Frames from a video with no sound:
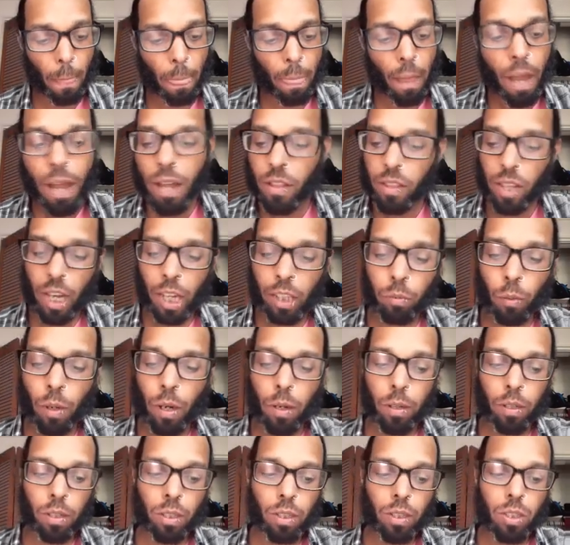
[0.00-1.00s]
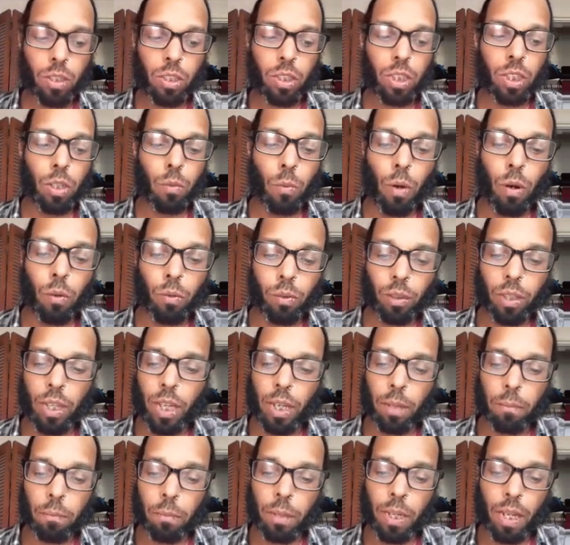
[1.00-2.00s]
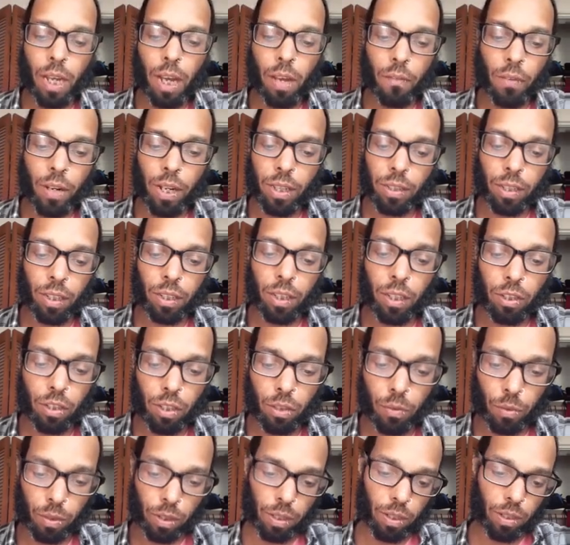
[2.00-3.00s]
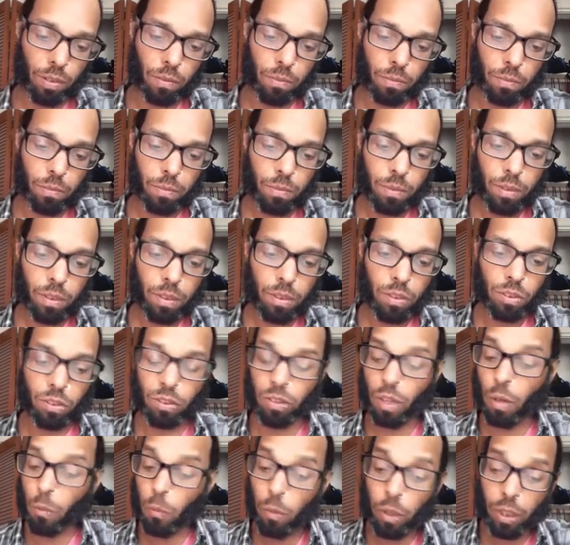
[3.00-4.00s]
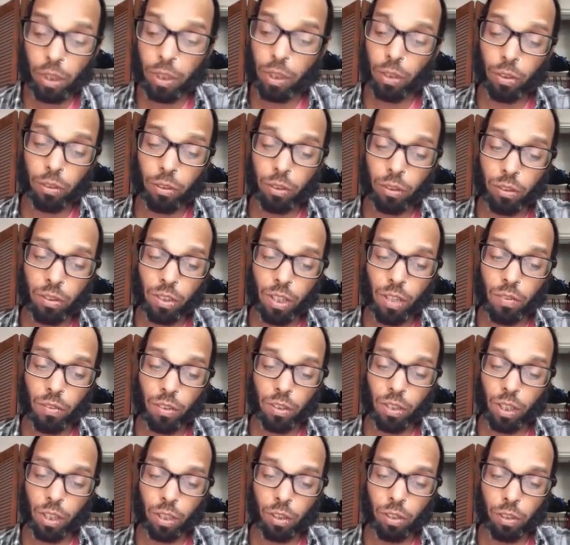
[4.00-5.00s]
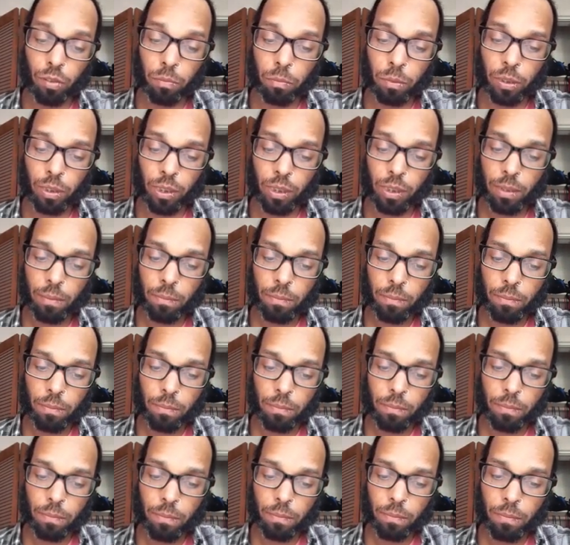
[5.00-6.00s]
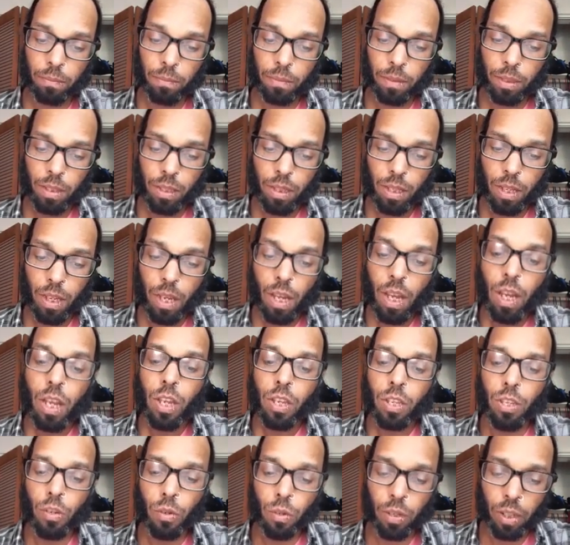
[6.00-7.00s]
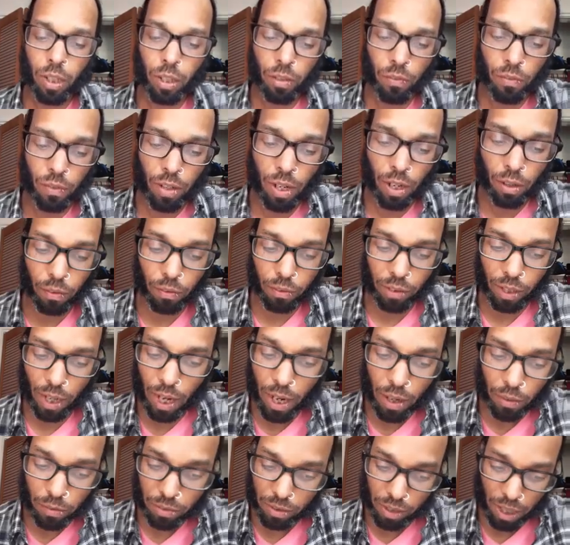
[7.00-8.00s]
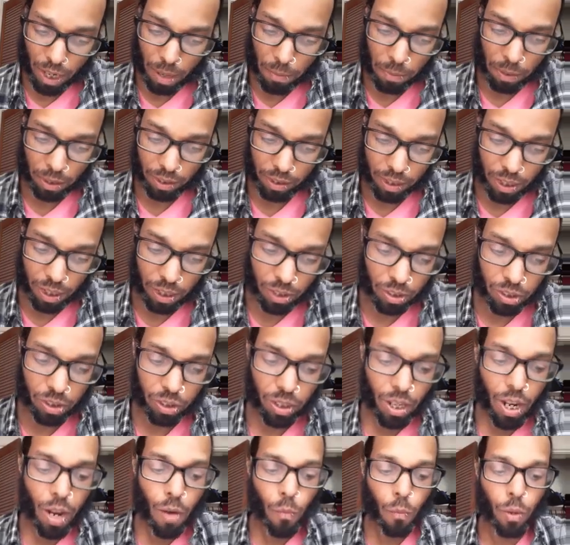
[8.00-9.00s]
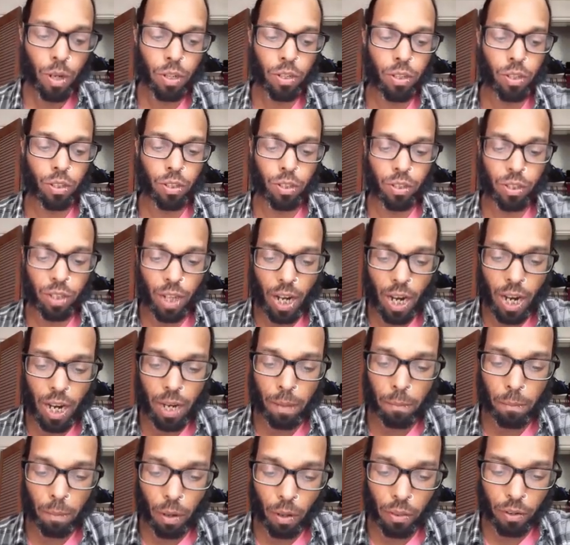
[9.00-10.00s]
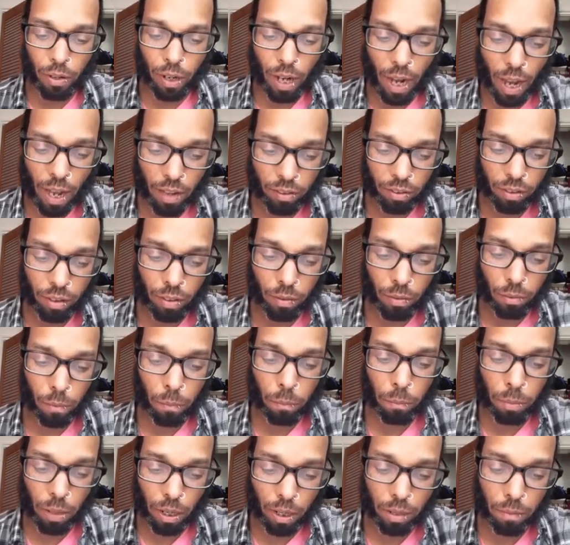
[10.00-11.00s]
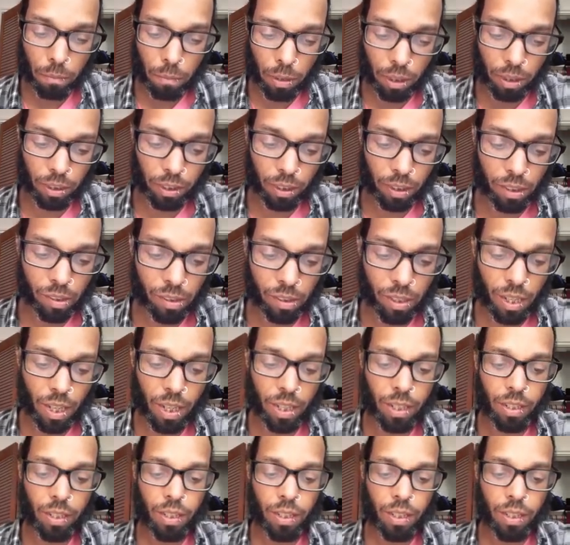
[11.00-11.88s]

That's why she won't let me have anything to do with you. Someone killed her, Stephen said gloomily. You could have knelt down, damn it, Kinch, when your dying mother asked you, Buck Mulligan said.